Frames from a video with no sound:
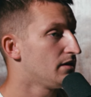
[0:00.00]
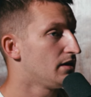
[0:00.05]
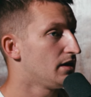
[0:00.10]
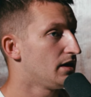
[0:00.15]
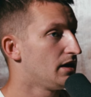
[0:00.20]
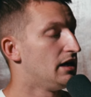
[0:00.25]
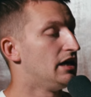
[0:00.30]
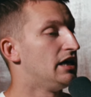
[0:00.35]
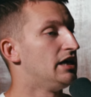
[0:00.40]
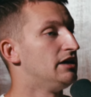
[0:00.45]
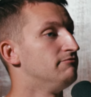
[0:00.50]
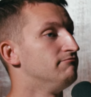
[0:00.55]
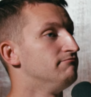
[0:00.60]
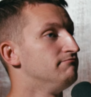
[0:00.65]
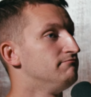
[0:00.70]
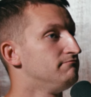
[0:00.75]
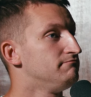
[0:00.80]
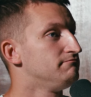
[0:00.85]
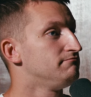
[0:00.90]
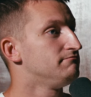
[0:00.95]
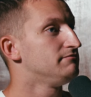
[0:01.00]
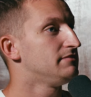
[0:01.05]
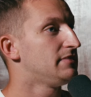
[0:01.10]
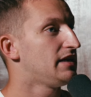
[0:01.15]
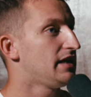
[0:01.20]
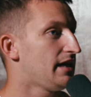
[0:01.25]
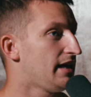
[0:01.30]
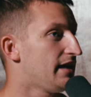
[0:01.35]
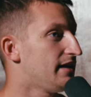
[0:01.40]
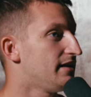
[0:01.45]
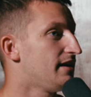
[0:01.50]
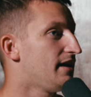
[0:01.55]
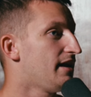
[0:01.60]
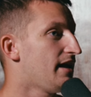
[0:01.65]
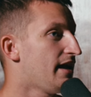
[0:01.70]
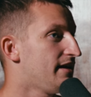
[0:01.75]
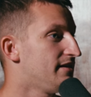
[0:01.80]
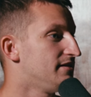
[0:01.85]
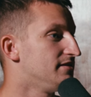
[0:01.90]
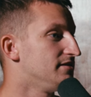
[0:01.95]

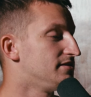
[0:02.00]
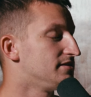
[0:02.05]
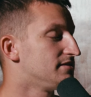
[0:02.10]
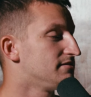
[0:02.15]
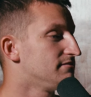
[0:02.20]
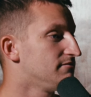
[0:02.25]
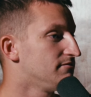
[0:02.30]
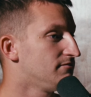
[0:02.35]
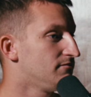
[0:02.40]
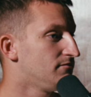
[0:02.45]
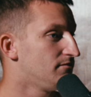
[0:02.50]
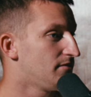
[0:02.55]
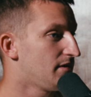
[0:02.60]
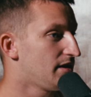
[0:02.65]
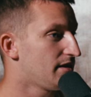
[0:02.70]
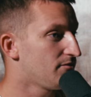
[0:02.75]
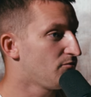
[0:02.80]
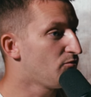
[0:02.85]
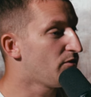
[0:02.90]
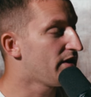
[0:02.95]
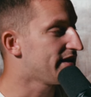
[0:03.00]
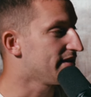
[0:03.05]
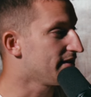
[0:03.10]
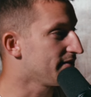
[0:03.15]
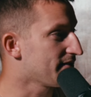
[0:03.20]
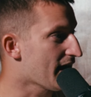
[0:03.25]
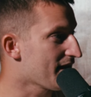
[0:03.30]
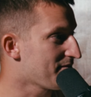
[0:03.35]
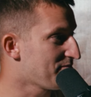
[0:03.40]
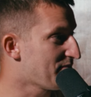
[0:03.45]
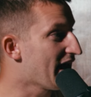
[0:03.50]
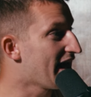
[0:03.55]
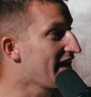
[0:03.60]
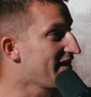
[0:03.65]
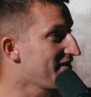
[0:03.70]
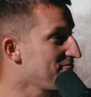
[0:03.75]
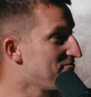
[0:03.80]
And win on that bet.